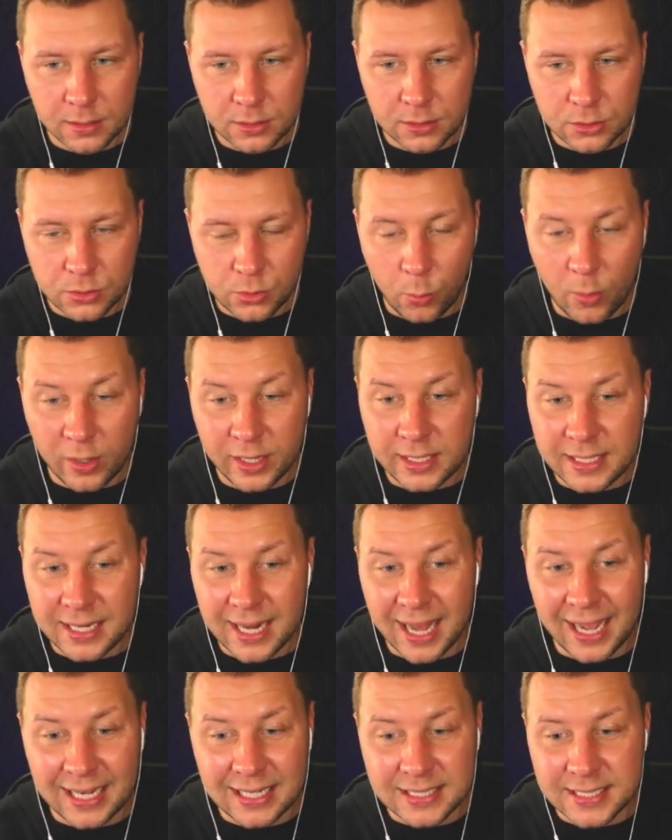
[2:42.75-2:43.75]
Twenty
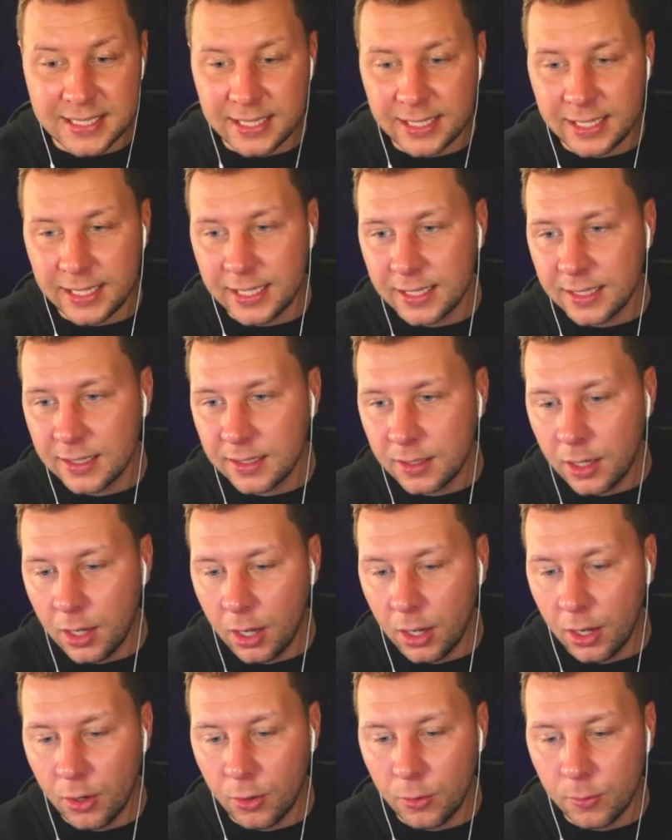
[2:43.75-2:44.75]
nineteen.
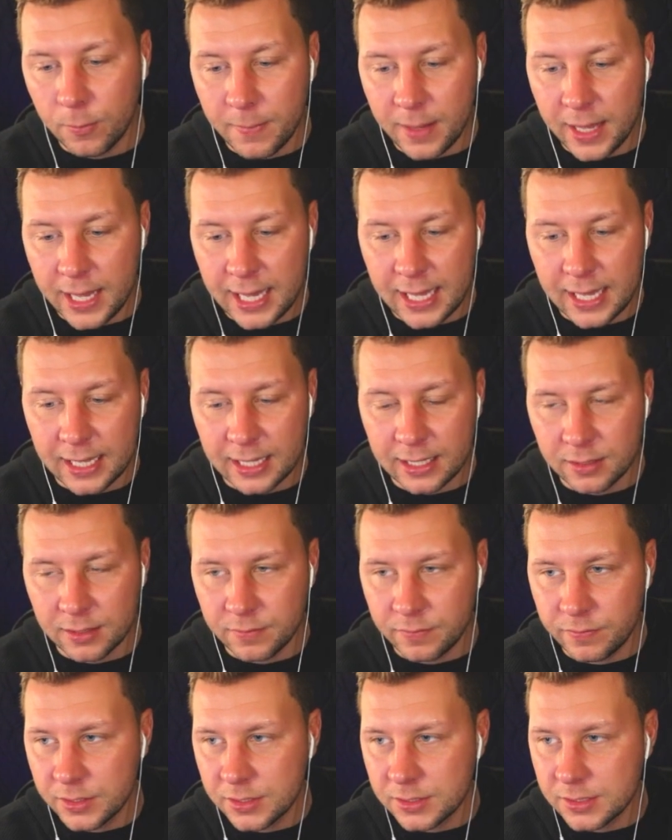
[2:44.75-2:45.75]
Oh man,
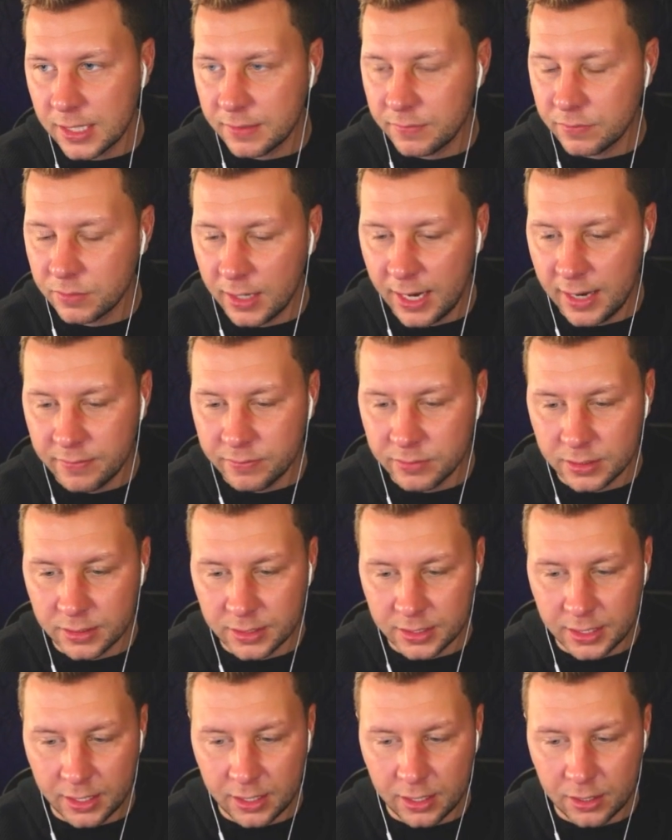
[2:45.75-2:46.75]
feels like forever
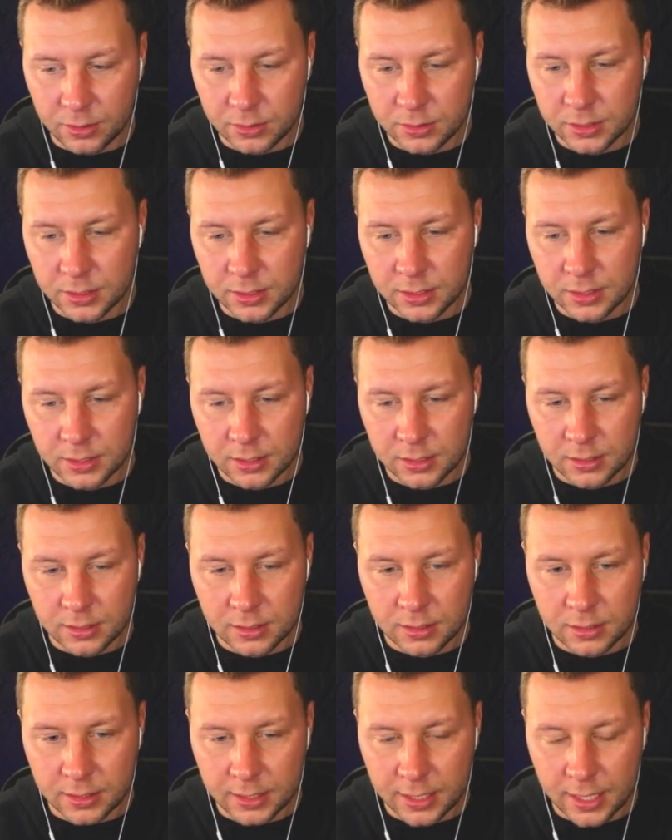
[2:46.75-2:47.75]
ago.
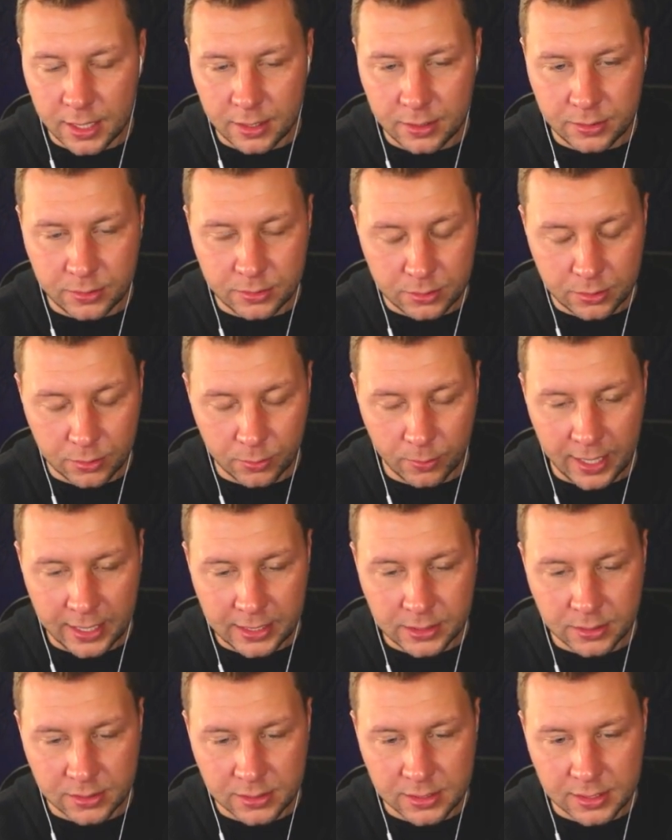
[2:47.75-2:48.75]
Got a new
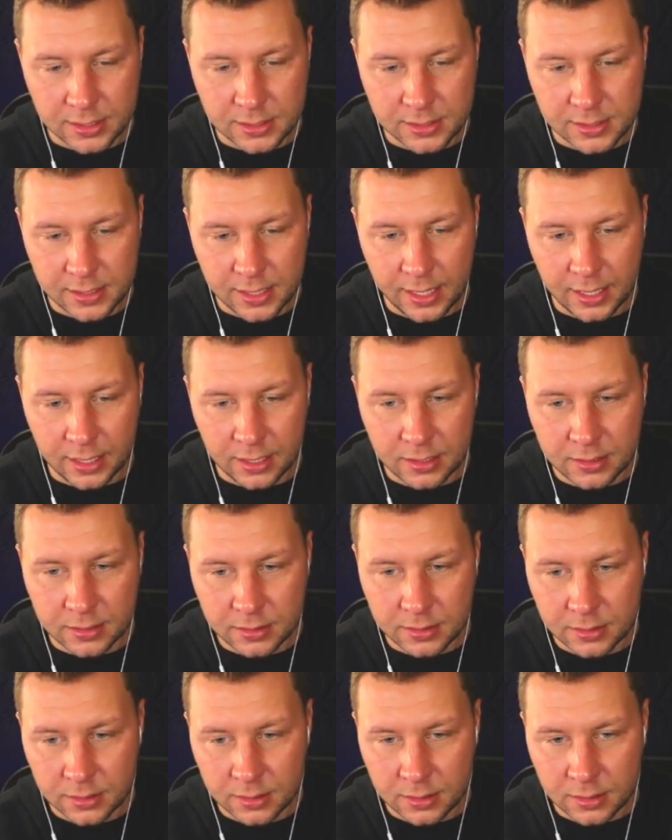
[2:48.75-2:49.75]
director since then.
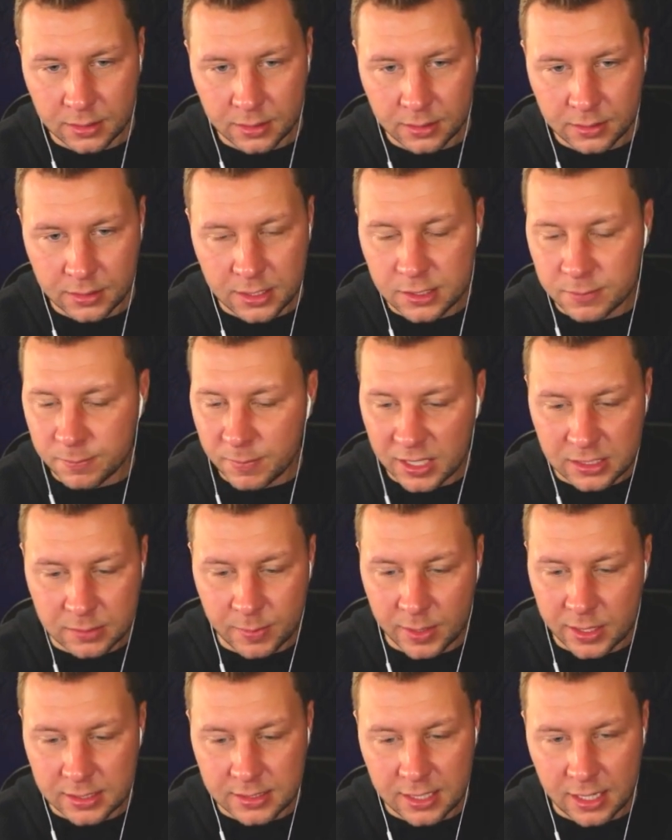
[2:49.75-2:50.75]
This must be
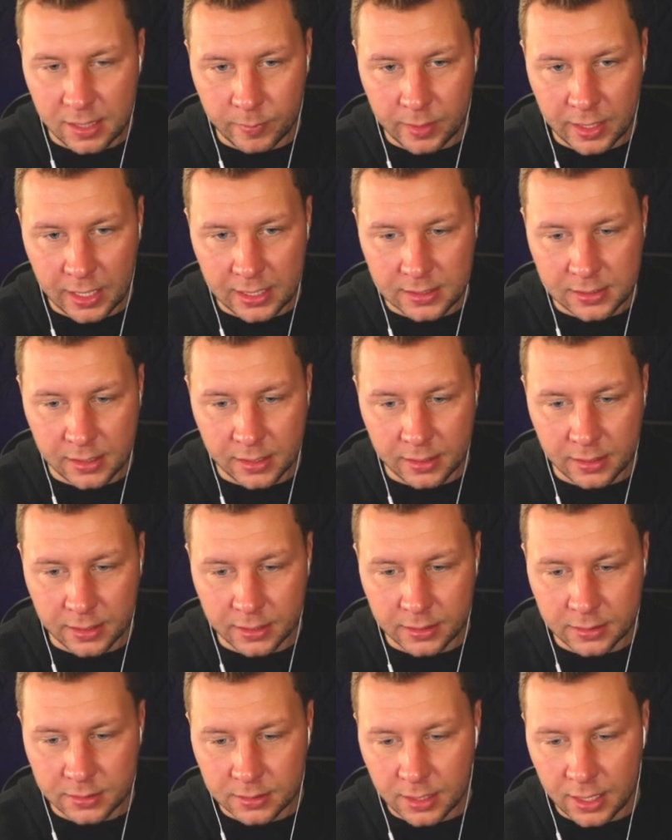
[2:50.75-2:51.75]
the same
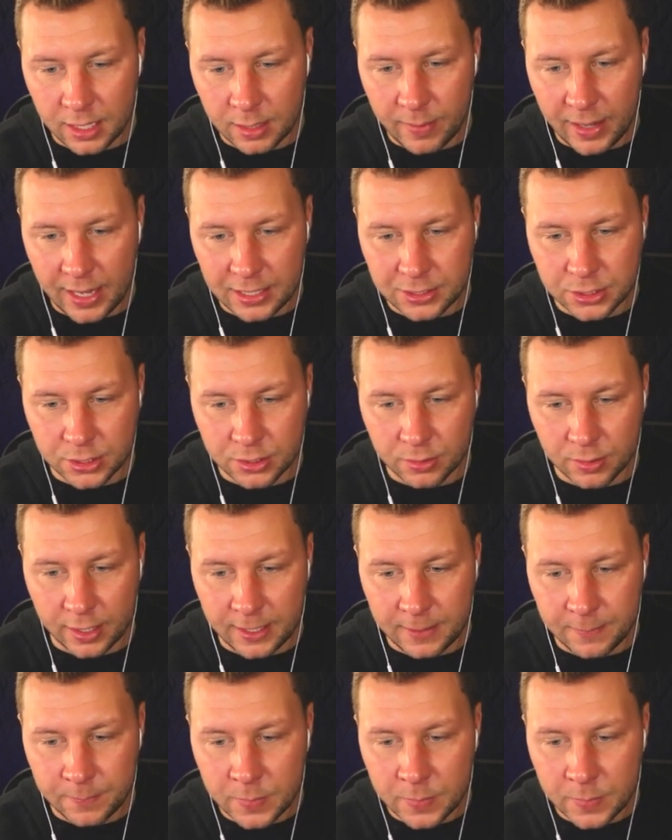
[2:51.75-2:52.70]
Godzilla, I imagine, right?